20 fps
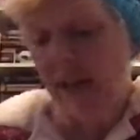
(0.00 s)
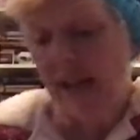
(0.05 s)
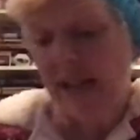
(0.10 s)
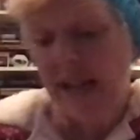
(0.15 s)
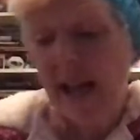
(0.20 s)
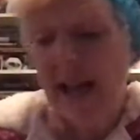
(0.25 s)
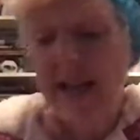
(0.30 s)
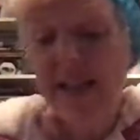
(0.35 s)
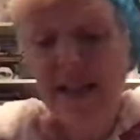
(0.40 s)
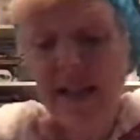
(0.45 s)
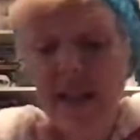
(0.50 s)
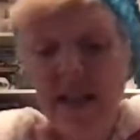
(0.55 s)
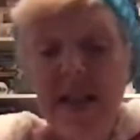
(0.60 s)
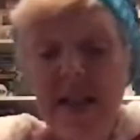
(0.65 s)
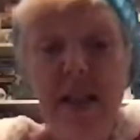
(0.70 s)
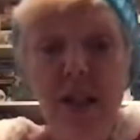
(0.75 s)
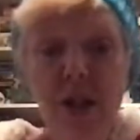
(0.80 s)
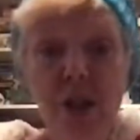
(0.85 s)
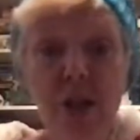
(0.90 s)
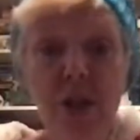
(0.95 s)
is that
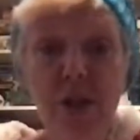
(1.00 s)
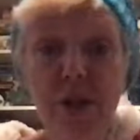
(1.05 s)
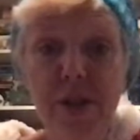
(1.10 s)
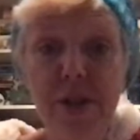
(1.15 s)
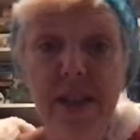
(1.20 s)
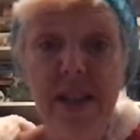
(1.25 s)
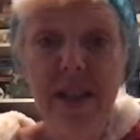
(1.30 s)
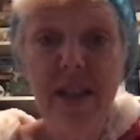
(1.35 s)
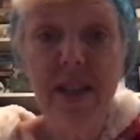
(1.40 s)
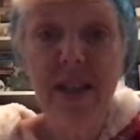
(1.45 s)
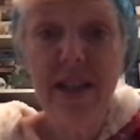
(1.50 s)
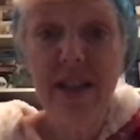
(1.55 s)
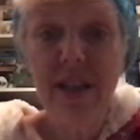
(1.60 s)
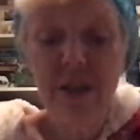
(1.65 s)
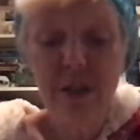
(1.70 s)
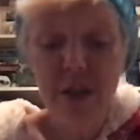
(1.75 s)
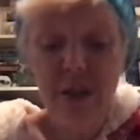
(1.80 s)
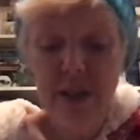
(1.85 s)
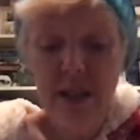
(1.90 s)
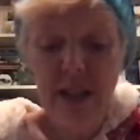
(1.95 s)
digitals can
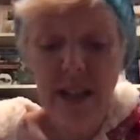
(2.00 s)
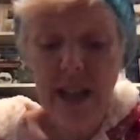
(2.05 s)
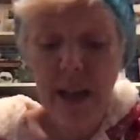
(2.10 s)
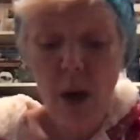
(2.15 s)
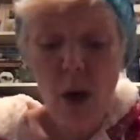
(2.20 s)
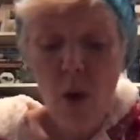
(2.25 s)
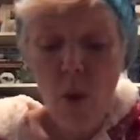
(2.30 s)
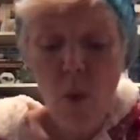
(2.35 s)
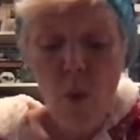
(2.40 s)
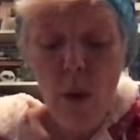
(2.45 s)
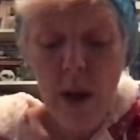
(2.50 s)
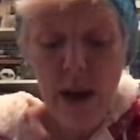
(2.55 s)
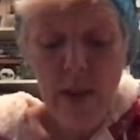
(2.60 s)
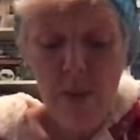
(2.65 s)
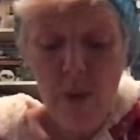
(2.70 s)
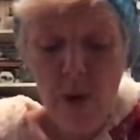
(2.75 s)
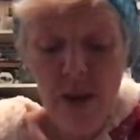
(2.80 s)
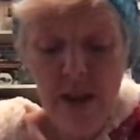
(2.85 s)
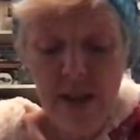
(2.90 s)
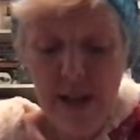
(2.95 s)
yield like way
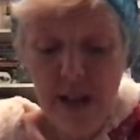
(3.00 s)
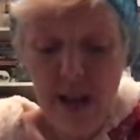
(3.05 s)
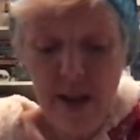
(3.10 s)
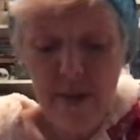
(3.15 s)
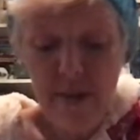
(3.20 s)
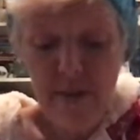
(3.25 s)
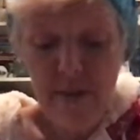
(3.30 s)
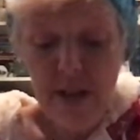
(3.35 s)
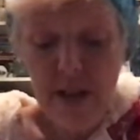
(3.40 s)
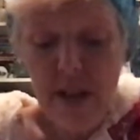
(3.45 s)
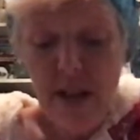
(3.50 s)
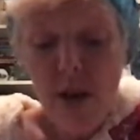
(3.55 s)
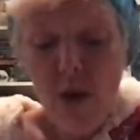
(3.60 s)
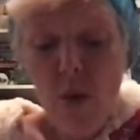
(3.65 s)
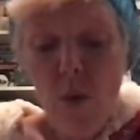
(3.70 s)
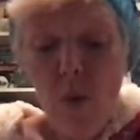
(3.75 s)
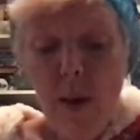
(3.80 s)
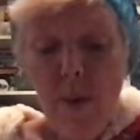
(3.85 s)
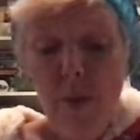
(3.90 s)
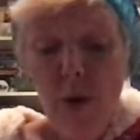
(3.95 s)
more stuff,
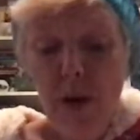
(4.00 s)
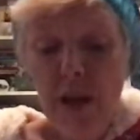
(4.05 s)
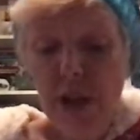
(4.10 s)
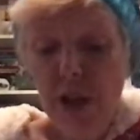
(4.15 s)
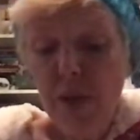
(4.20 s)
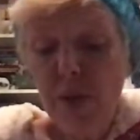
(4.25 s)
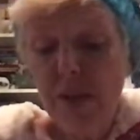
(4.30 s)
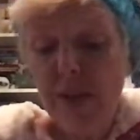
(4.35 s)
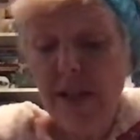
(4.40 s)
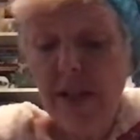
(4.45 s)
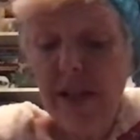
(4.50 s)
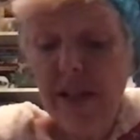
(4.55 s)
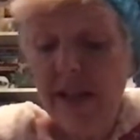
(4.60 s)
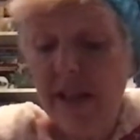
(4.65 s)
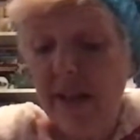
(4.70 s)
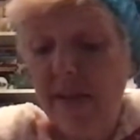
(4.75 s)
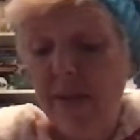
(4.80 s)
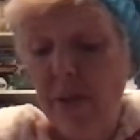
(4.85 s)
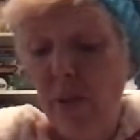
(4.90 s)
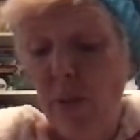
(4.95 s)
way more interesting
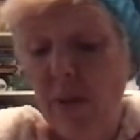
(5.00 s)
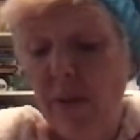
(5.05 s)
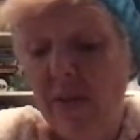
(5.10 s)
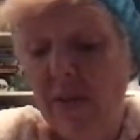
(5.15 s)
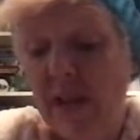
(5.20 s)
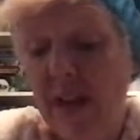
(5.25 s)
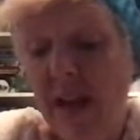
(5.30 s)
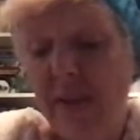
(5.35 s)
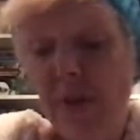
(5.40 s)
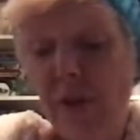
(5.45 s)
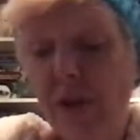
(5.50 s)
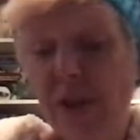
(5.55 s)
stuff that we've never